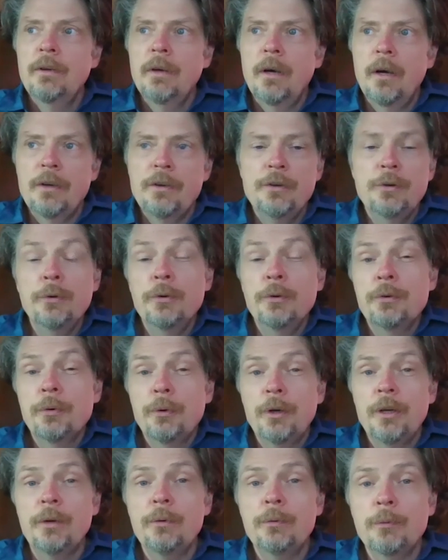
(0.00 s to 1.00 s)
uh,
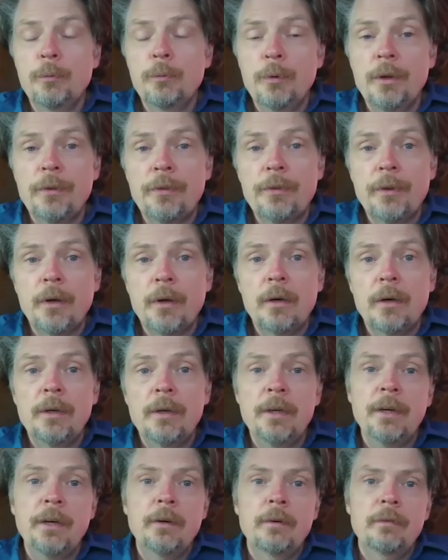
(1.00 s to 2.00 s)
usually with uh,
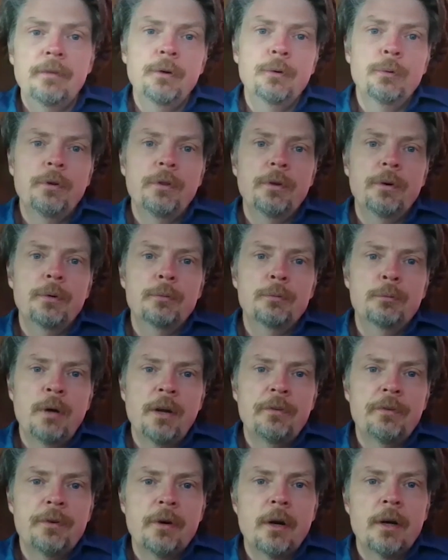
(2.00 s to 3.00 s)
an interview with a
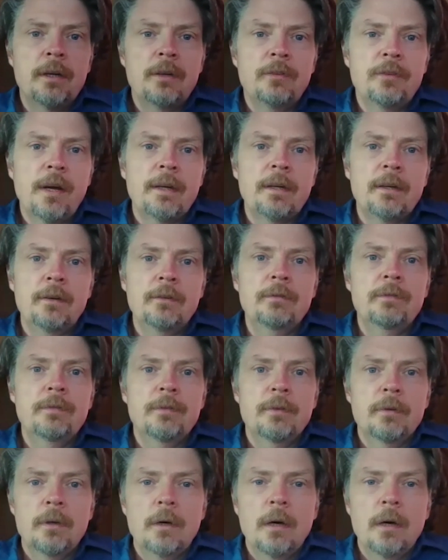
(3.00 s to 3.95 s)
restaurant executive